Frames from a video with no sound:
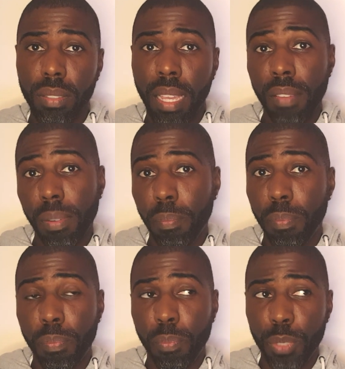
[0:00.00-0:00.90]
You have a
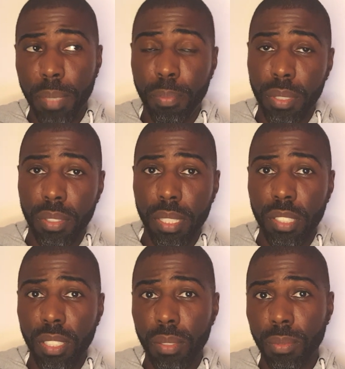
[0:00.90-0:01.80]

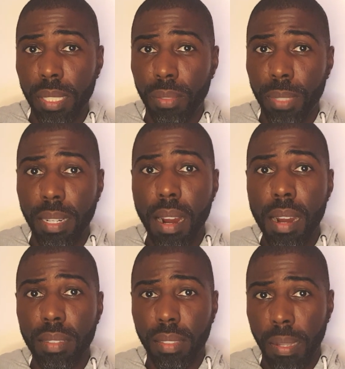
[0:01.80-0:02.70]
pre-production with
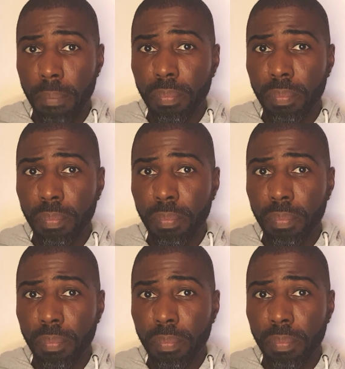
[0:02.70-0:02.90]
regards